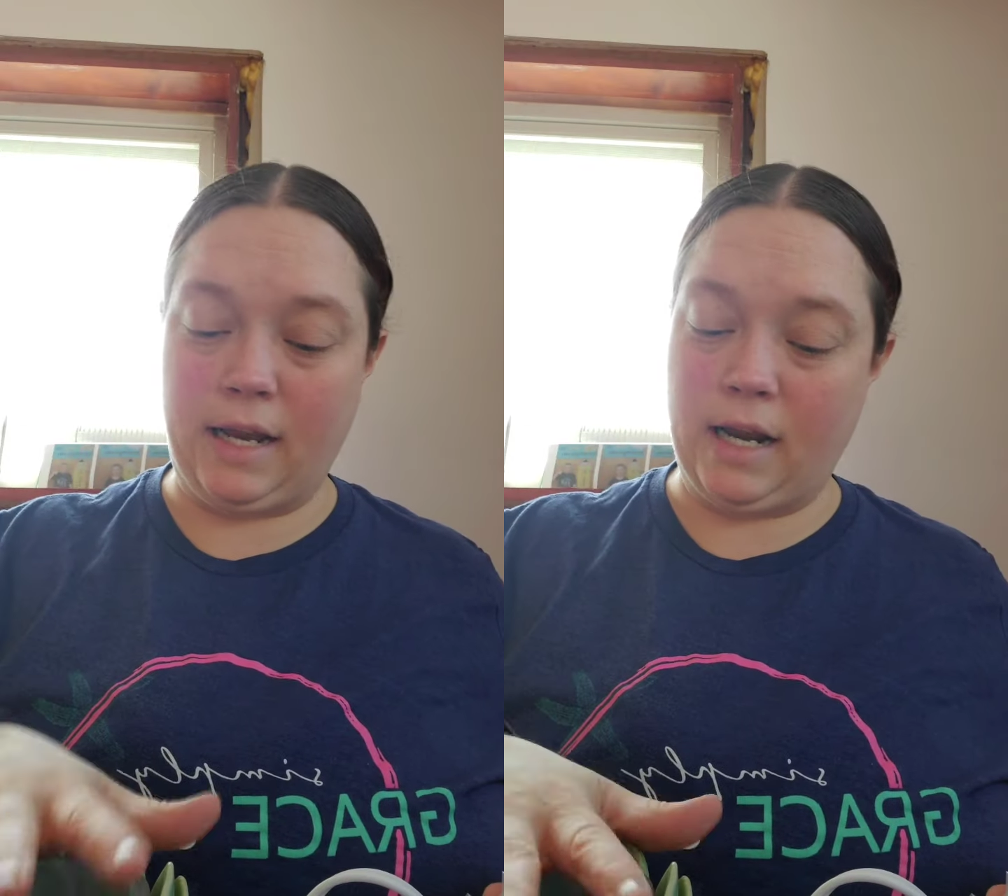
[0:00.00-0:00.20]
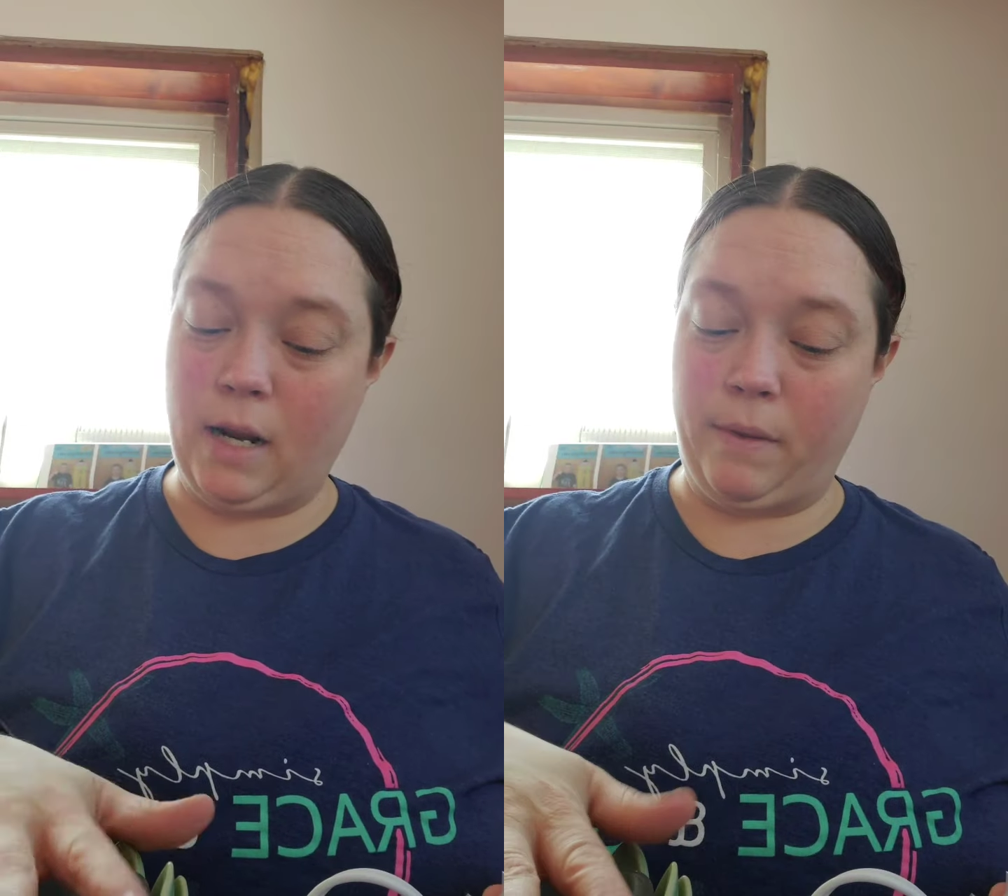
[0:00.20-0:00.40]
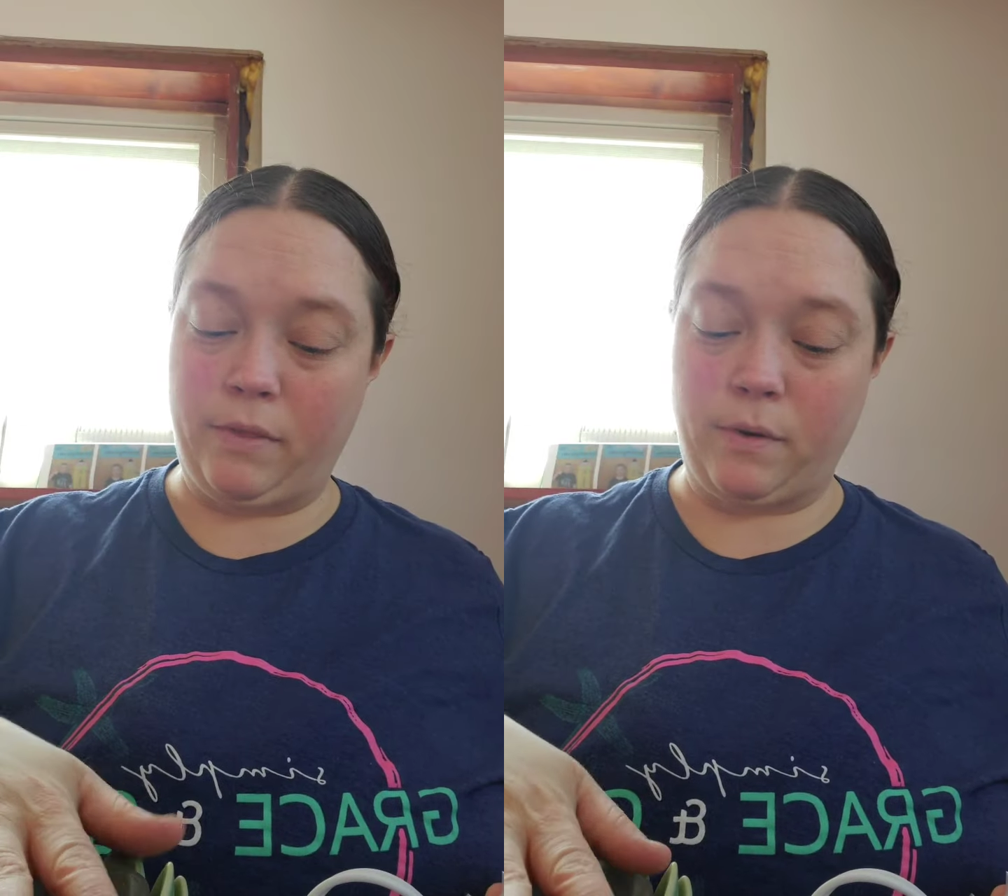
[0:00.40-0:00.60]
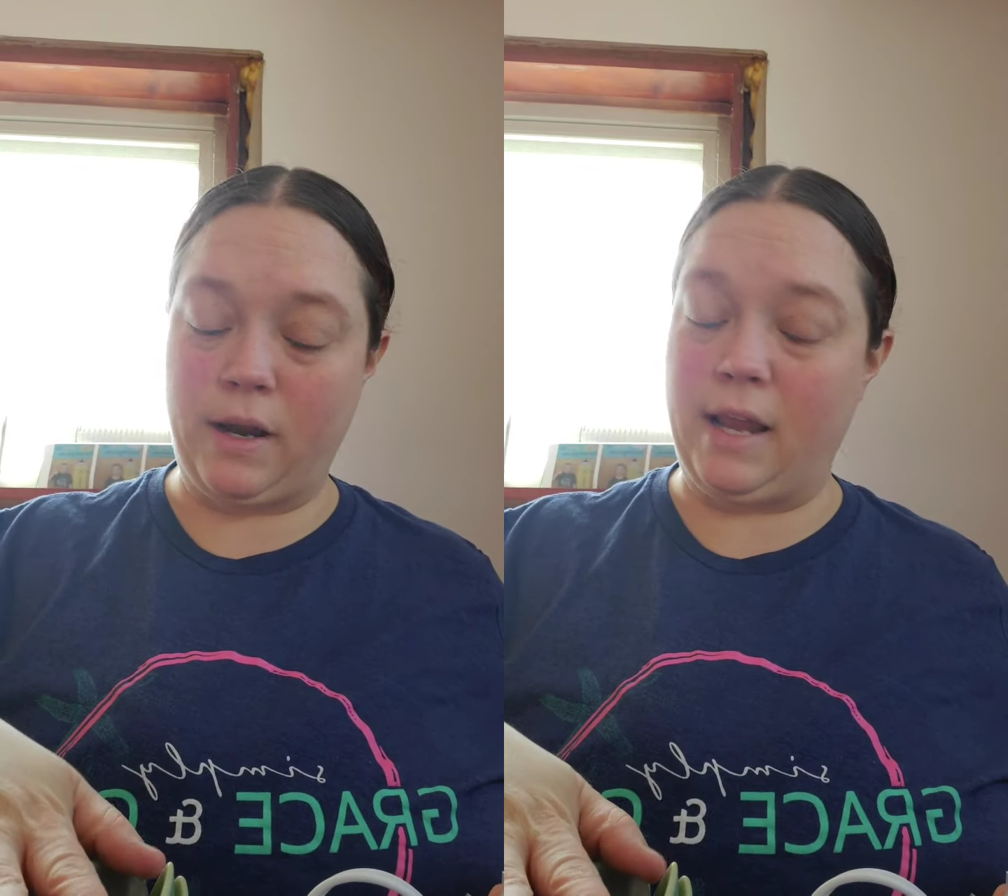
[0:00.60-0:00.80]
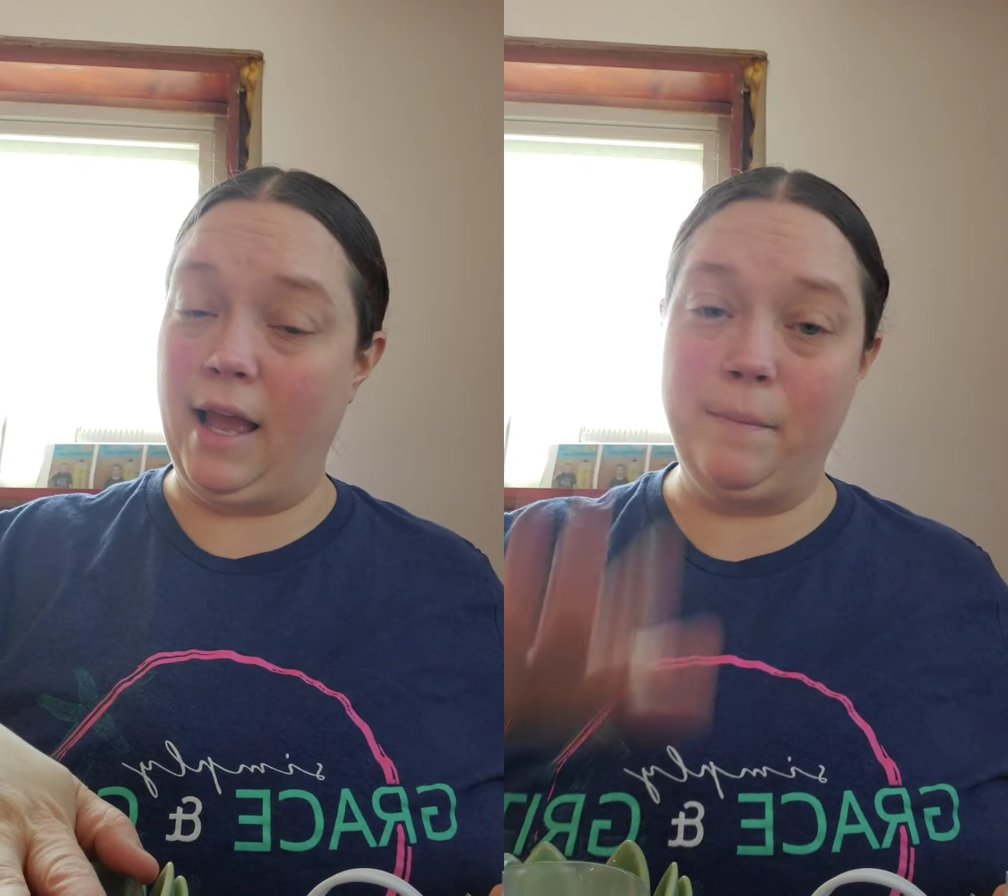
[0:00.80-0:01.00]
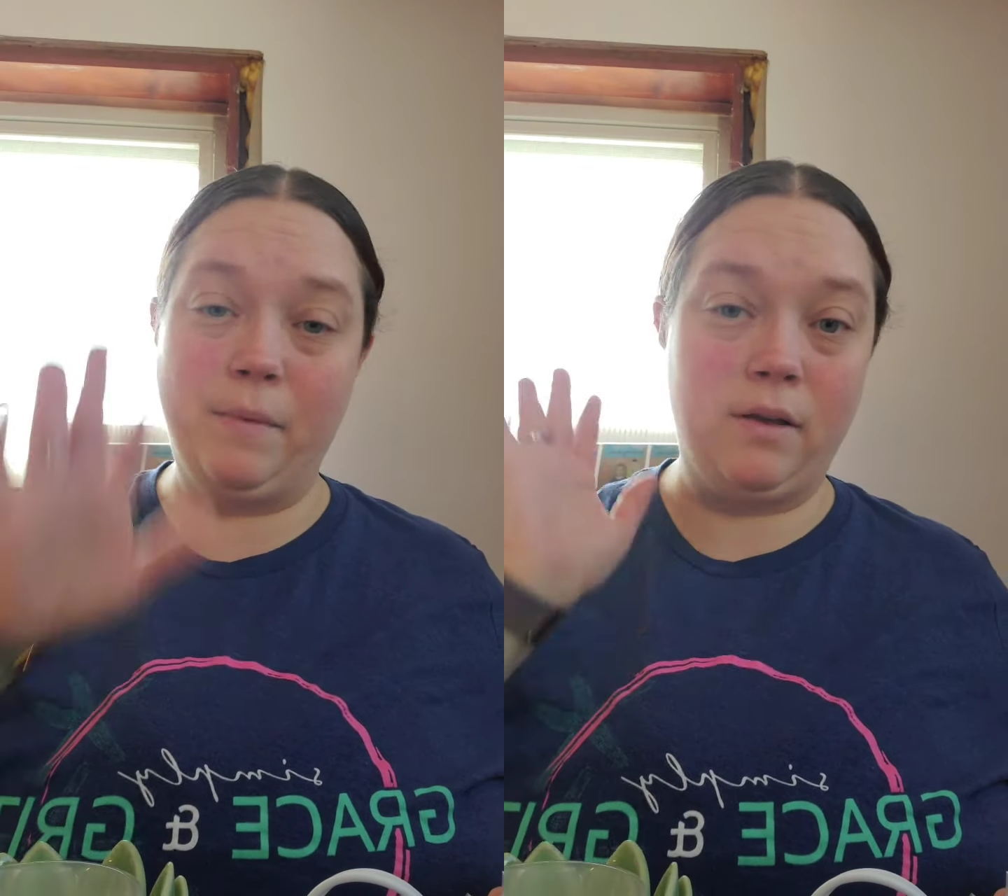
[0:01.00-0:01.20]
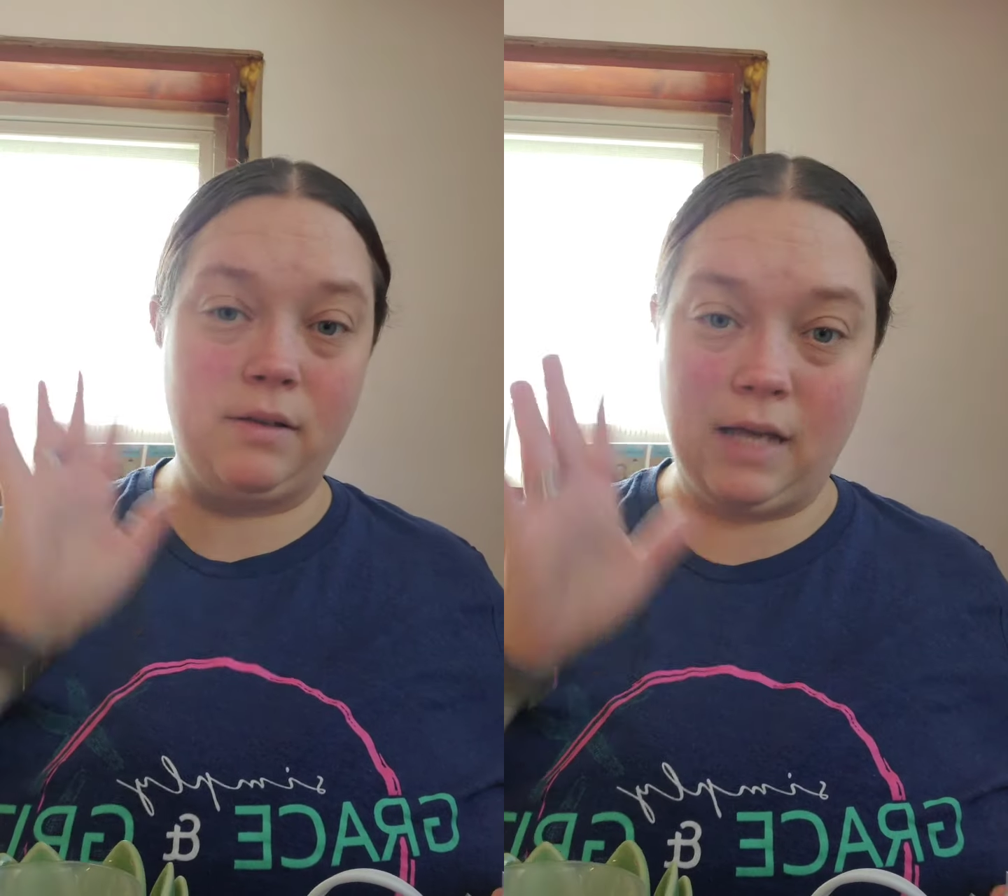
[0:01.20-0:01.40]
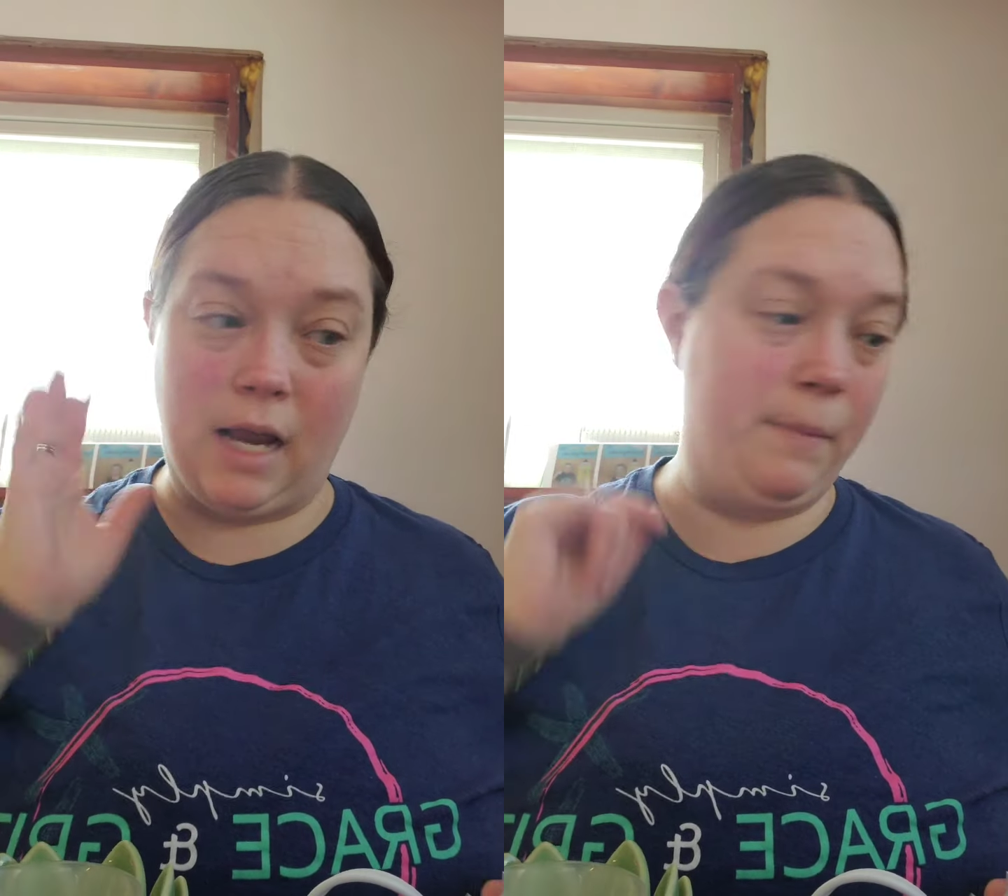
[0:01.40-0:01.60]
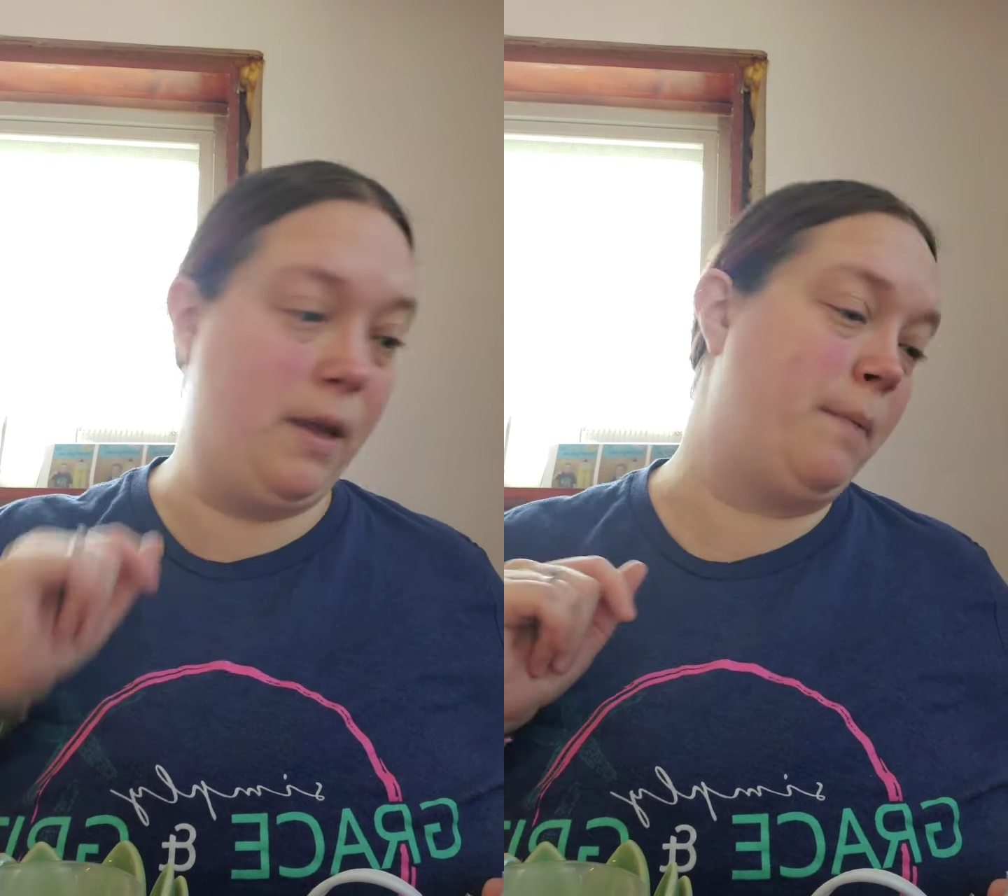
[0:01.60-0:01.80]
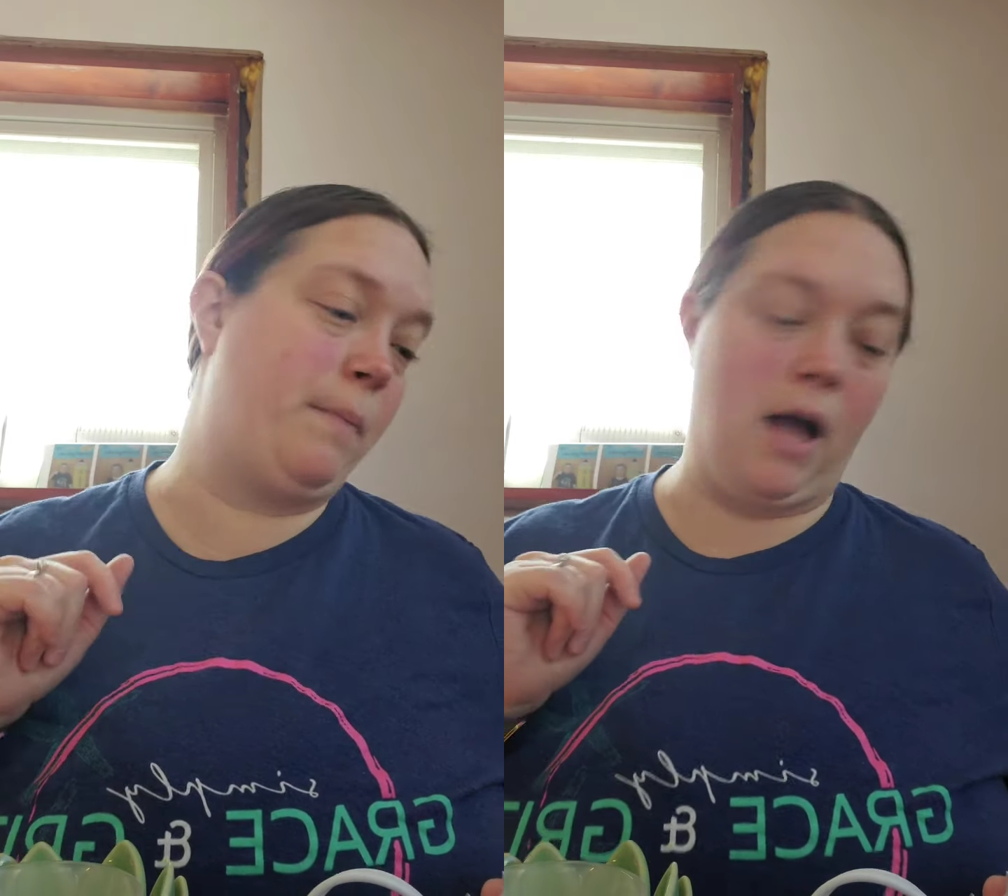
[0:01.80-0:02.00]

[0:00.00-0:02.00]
get up at 3 a.m., sign me up.